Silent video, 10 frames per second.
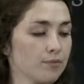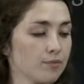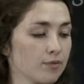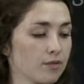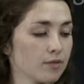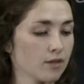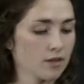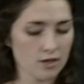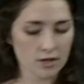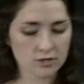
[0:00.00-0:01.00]

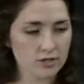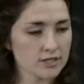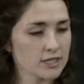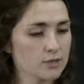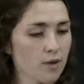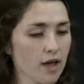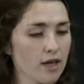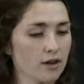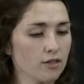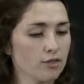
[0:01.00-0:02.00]
So this is what
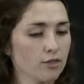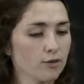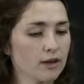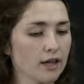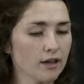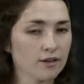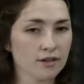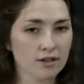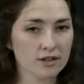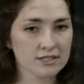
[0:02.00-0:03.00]
3
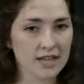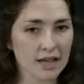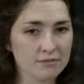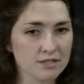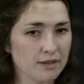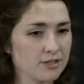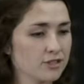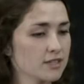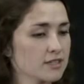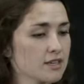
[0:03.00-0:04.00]
times the
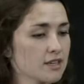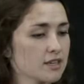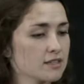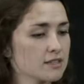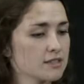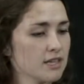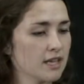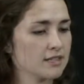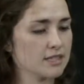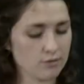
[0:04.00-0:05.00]
matrix c
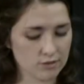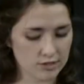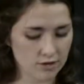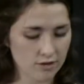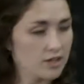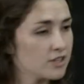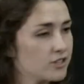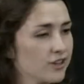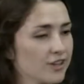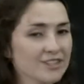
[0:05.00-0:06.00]
is equal to. So
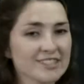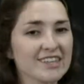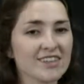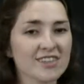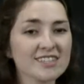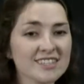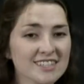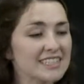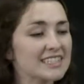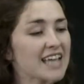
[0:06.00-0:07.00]
you can just see that this is a
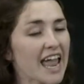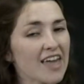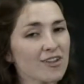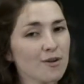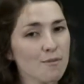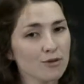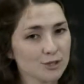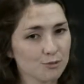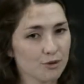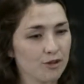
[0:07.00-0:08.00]
scalar
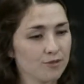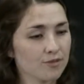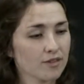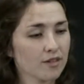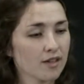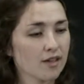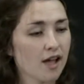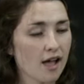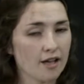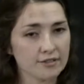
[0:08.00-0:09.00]
multiple
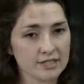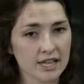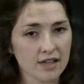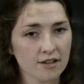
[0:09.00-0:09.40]
of c,